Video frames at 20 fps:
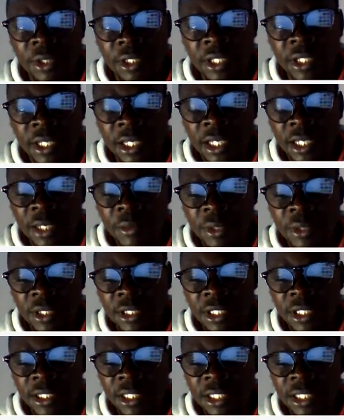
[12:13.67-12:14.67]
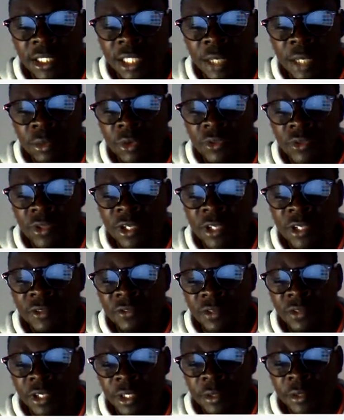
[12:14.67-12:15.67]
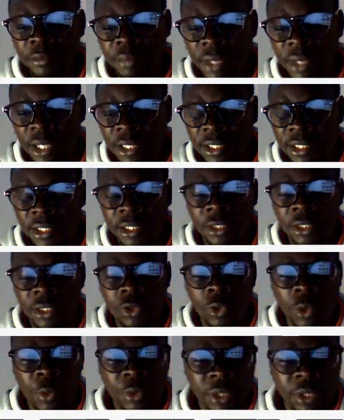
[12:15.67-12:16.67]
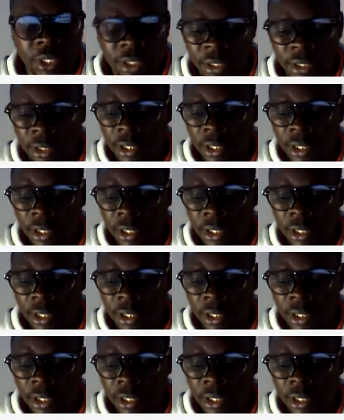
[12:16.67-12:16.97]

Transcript: The elements are just some of the different parts in your website,